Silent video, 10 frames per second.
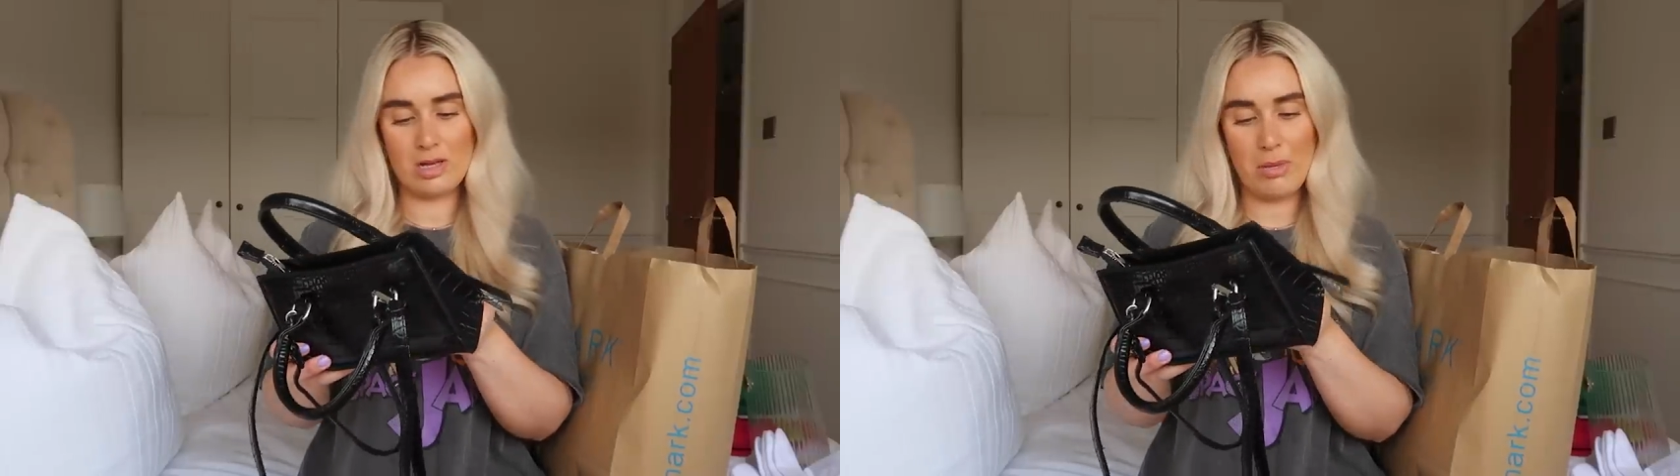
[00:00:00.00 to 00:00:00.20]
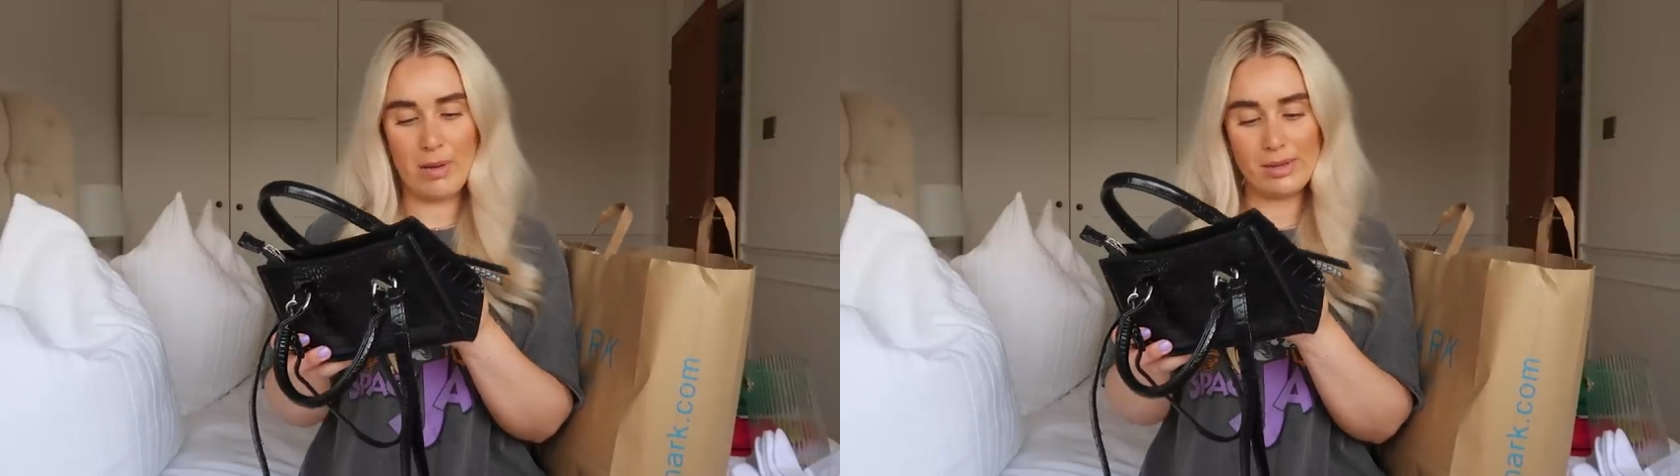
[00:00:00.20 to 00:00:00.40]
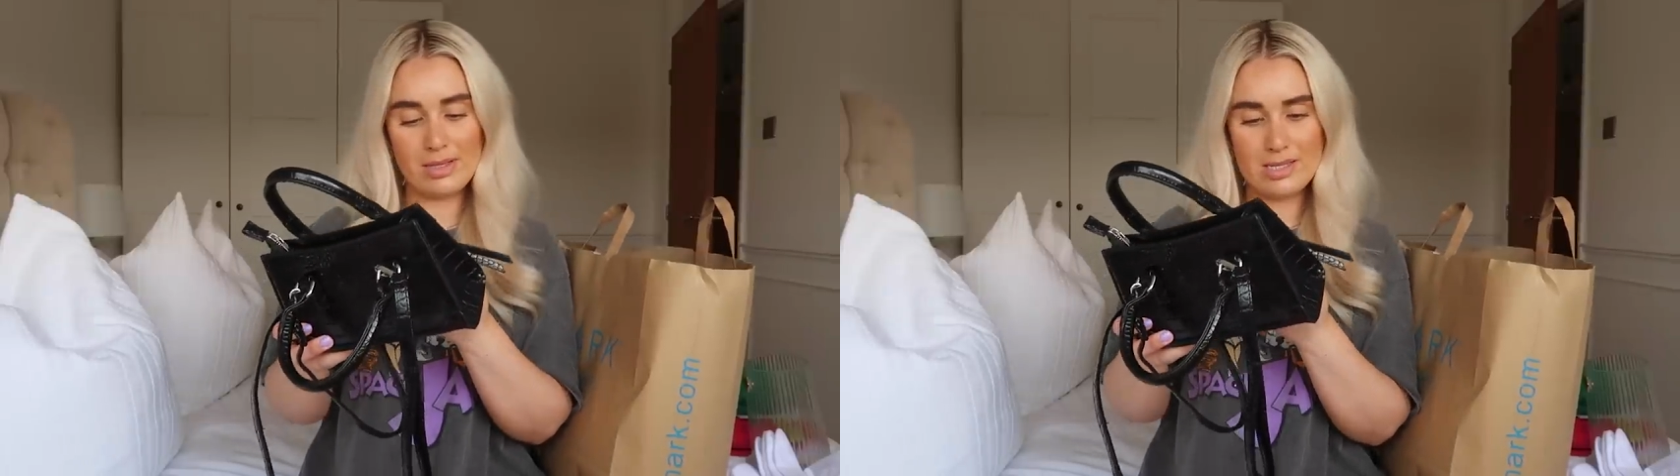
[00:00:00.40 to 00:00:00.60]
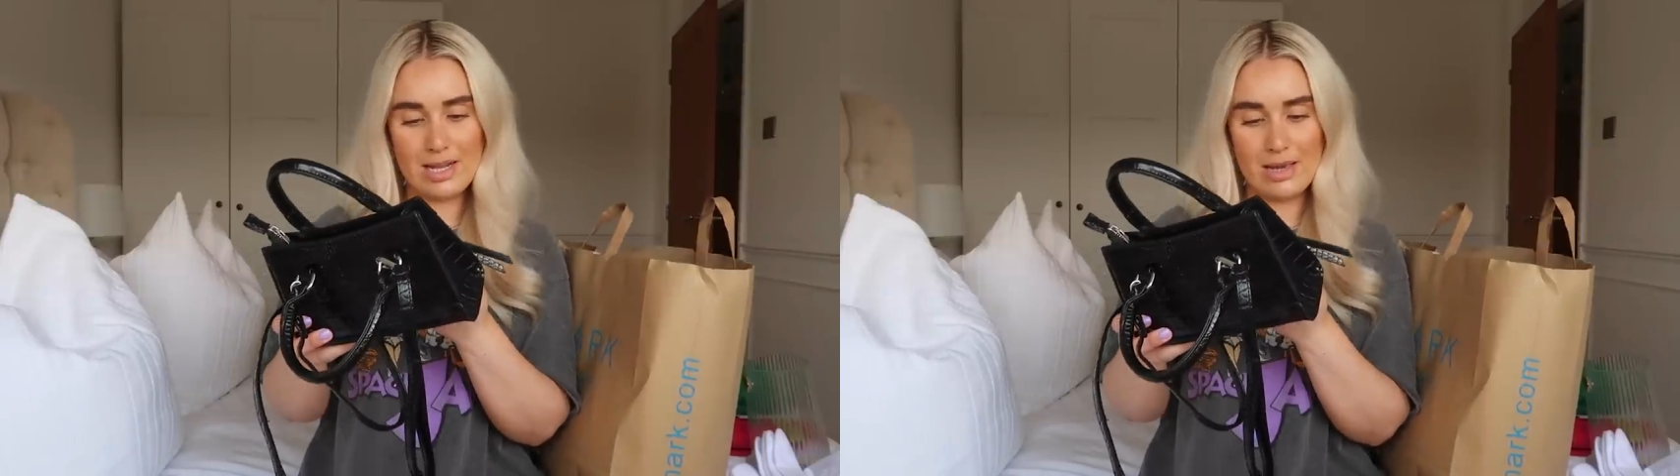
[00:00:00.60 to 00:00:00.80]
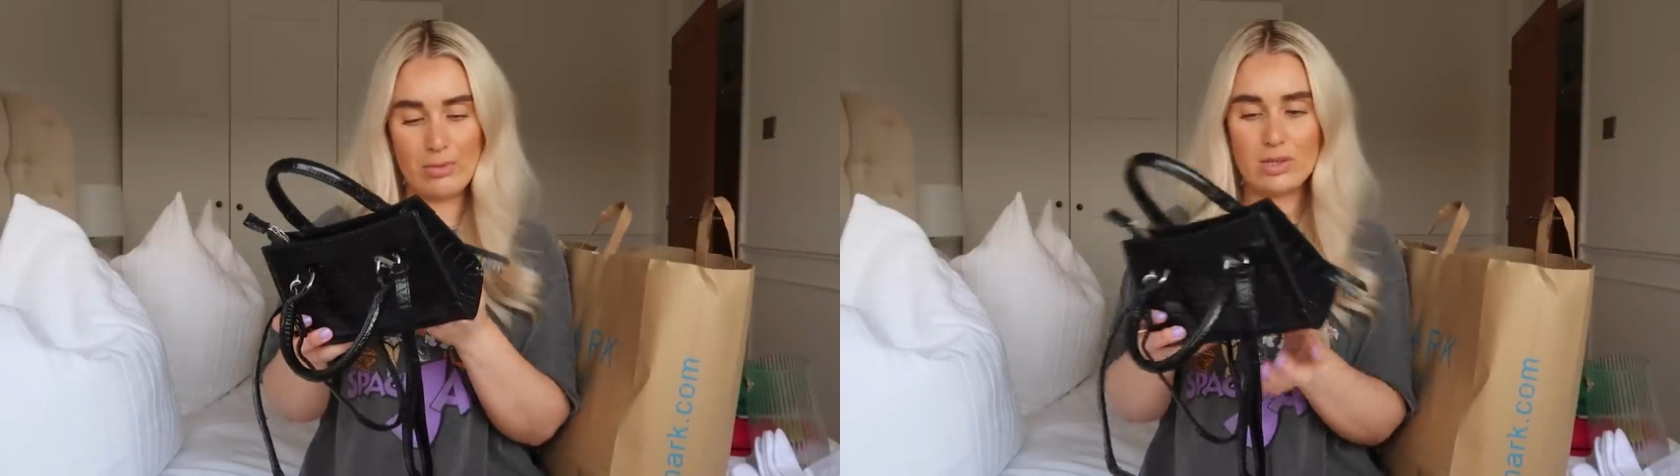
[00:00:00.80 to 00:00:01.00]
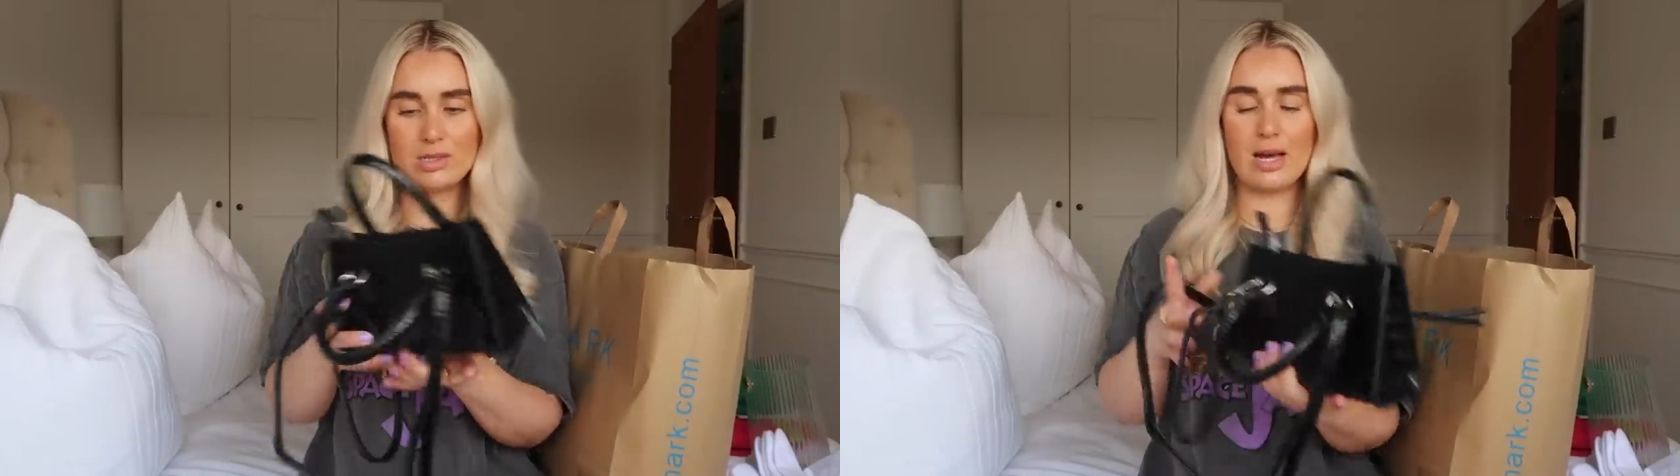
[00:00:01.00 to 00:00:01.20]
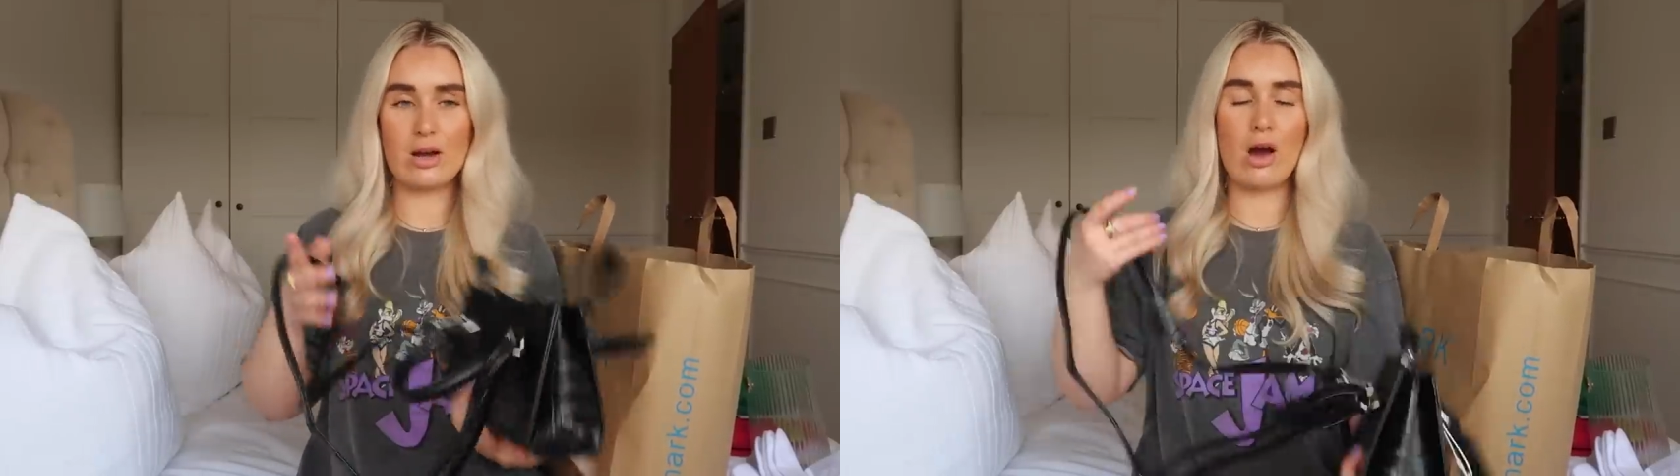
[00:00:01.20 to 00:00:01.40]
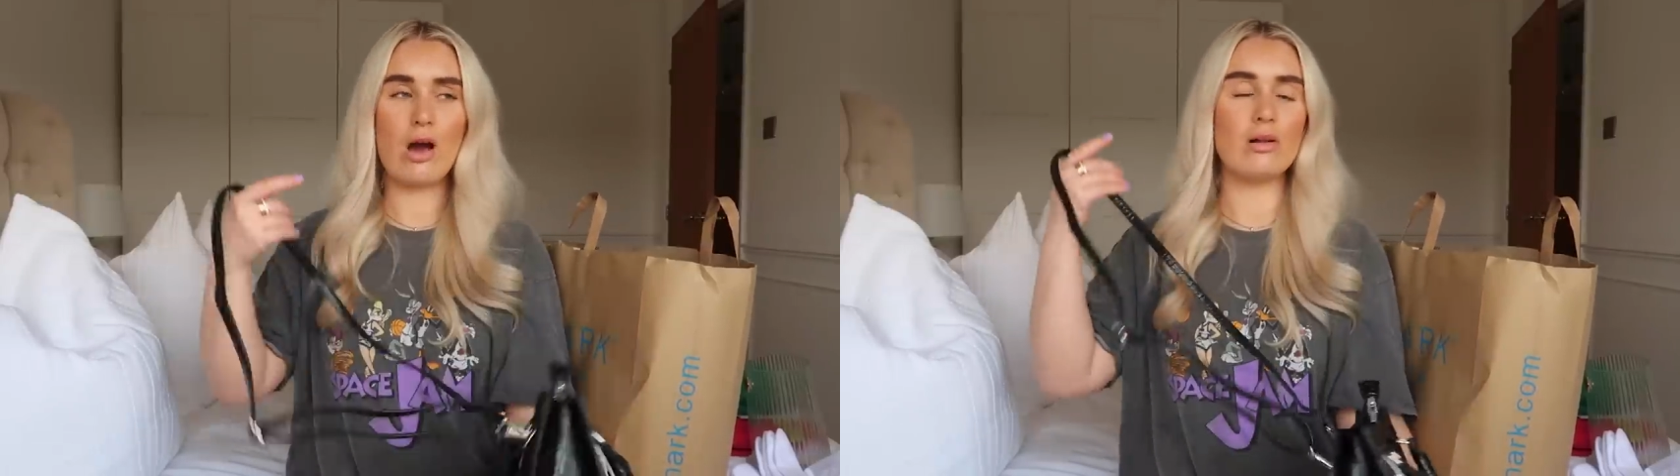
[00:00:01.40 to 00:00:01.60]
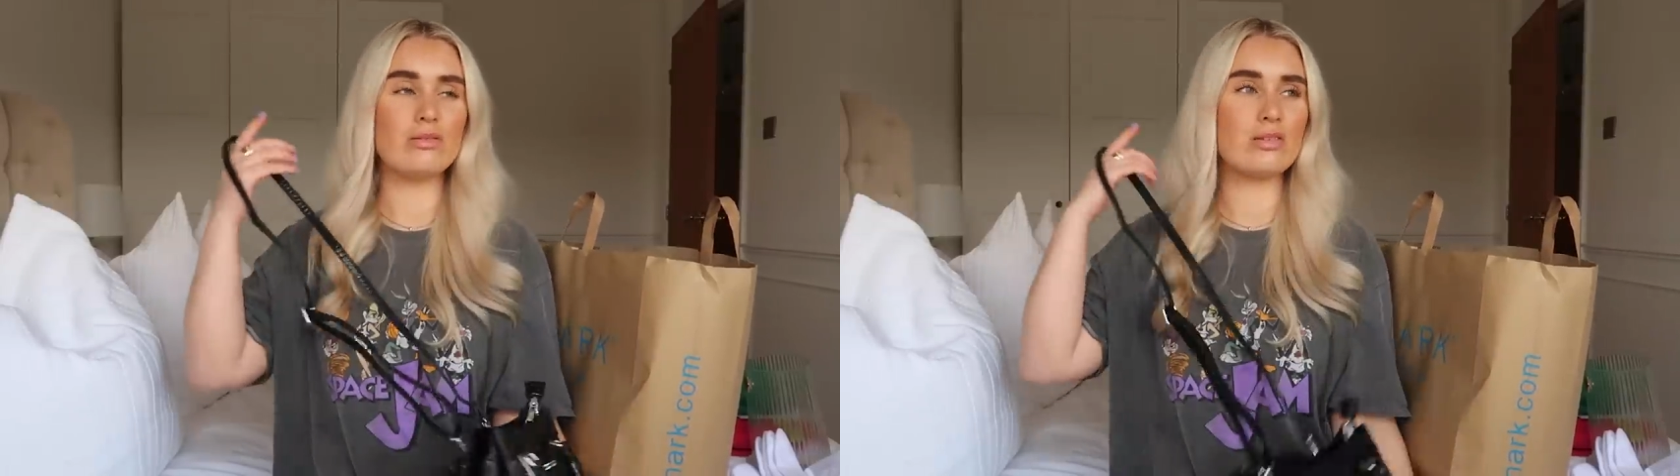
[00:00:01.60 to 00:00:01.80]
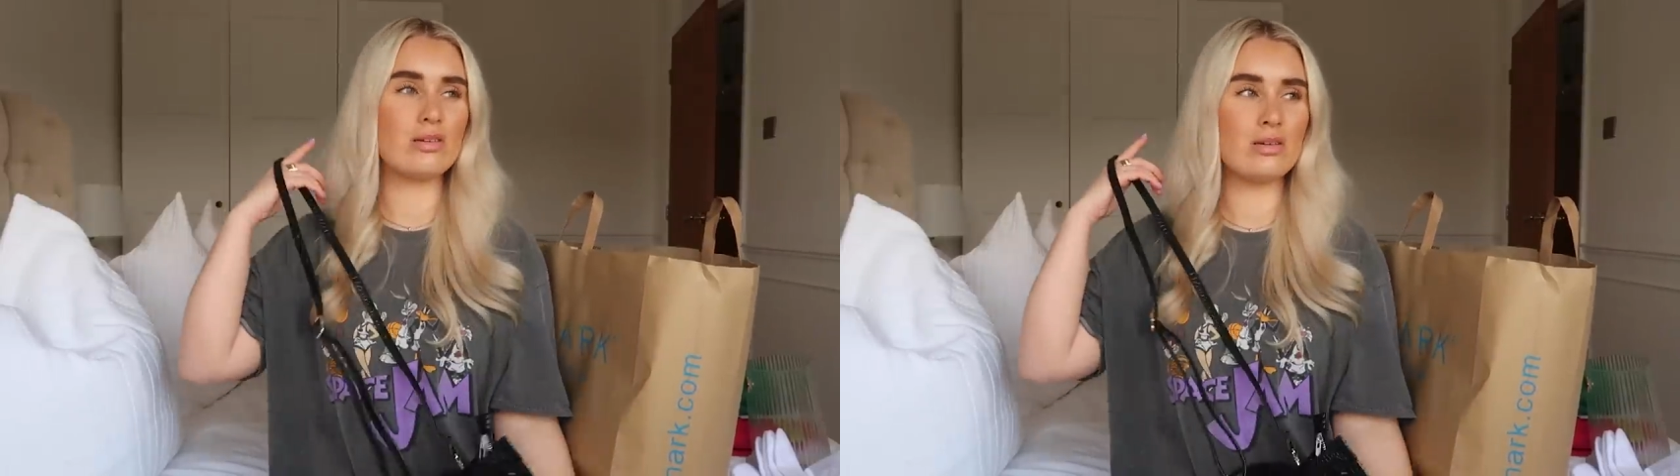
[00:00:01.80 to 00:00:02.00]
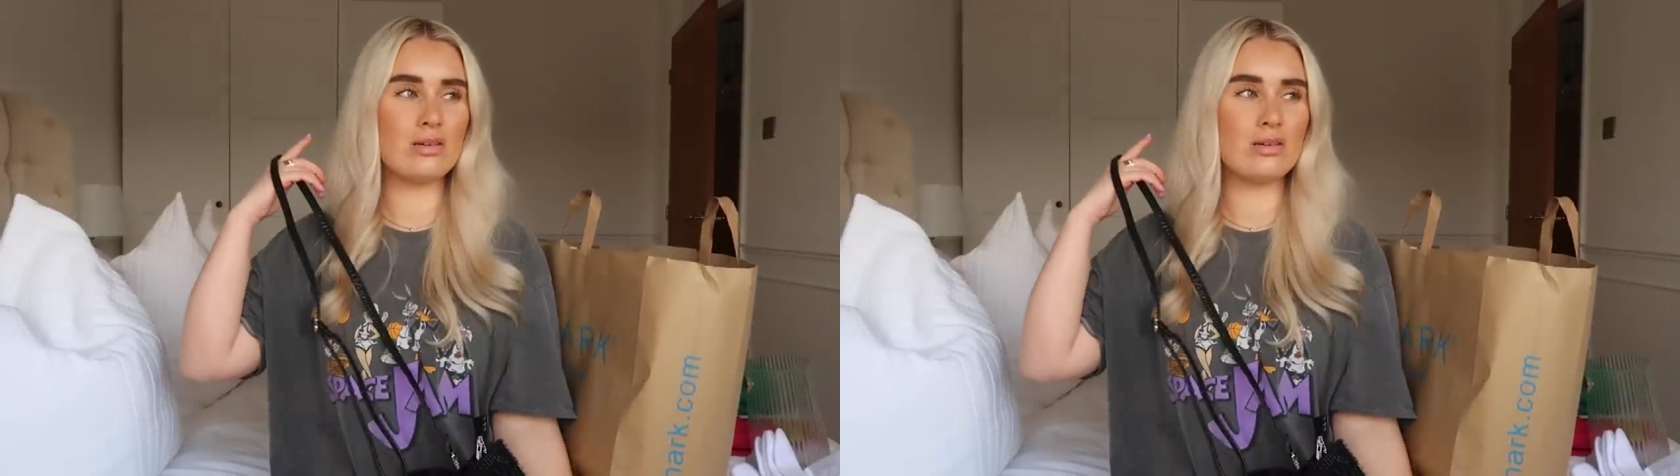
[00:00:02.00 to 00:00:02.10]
am I being silly what's that called